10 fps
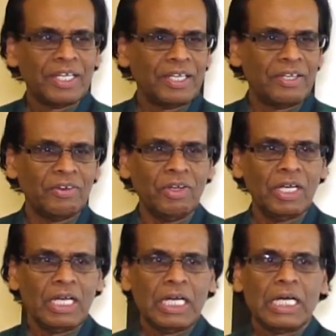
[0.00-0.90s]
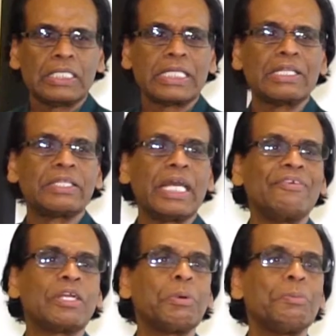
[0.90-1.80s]
you know, that they
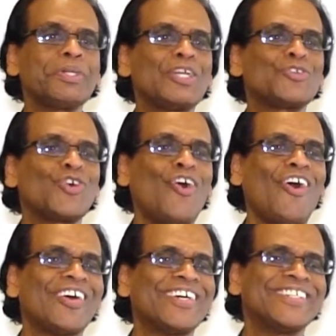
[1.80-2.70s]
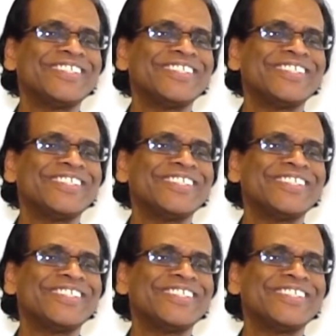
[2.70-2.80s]
will remember that song.